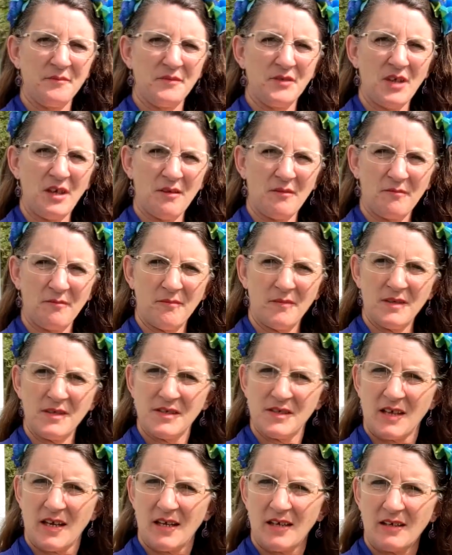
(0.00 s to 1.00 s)
don't
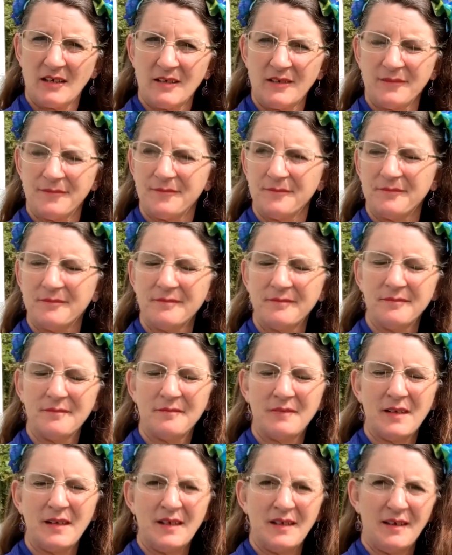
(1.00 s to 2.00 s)
mistake
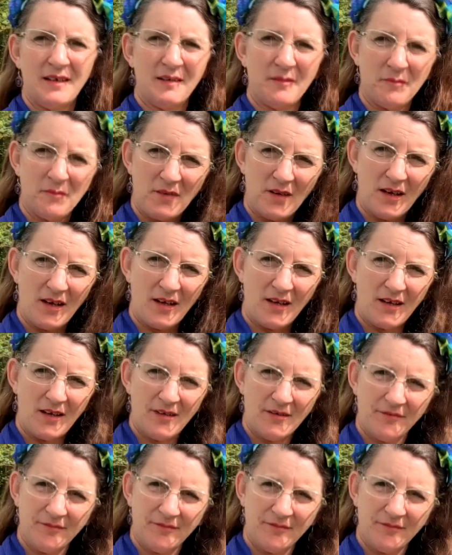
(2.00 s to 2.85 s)
my